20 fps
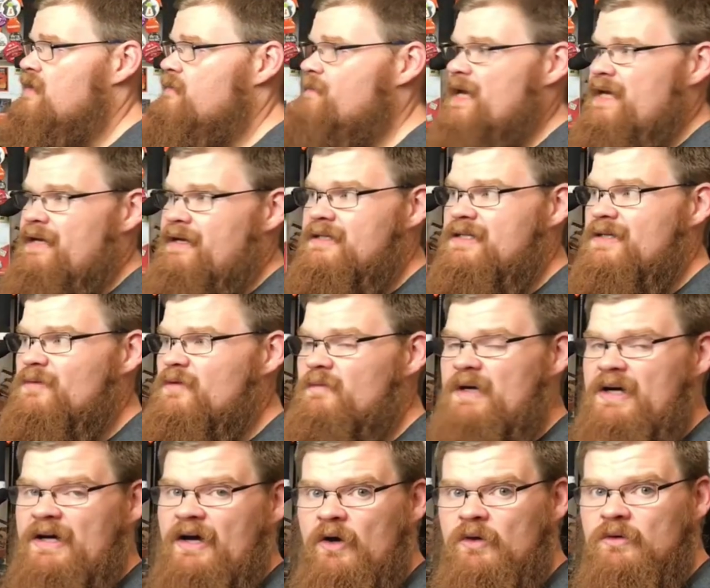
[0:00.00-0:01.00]
making some of
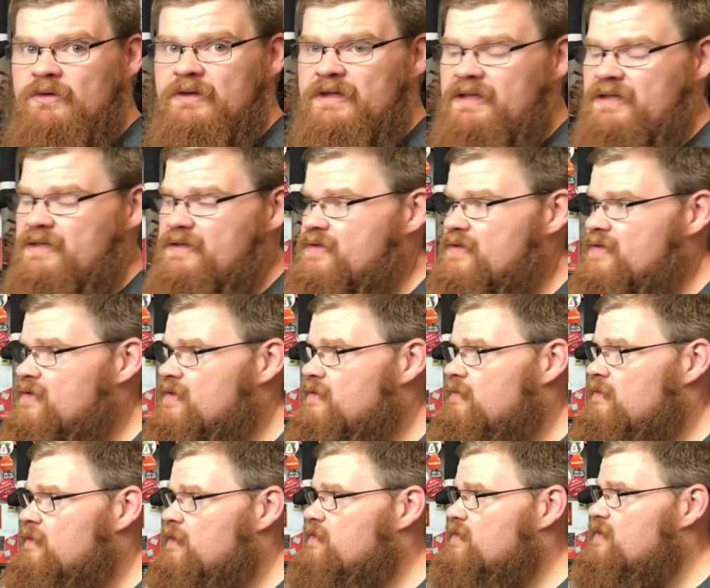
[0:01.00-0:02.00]
my own
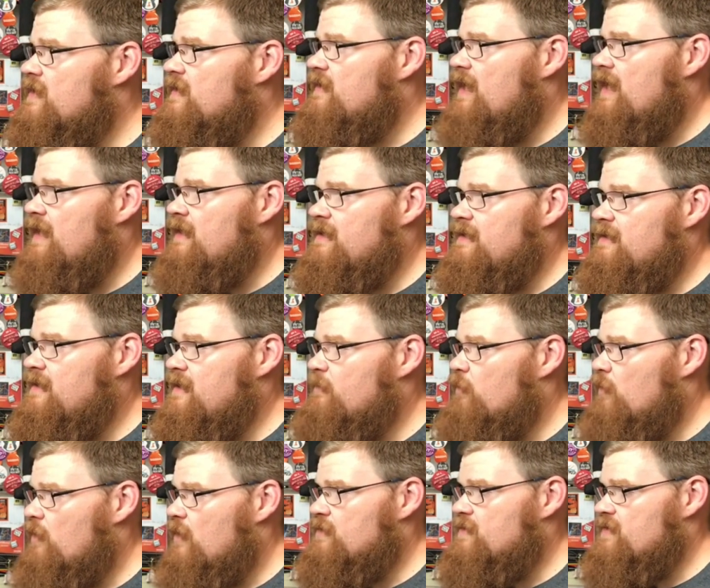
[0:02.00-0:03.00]
discs using the ADT
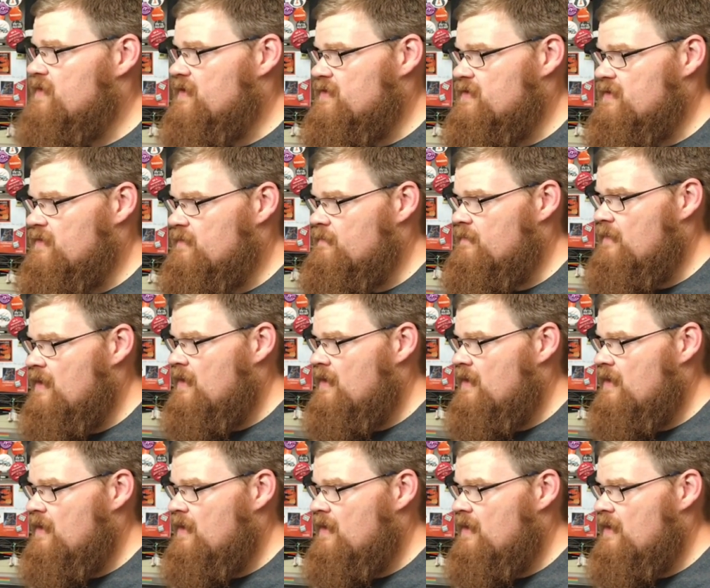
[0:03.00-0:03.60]
Pro system.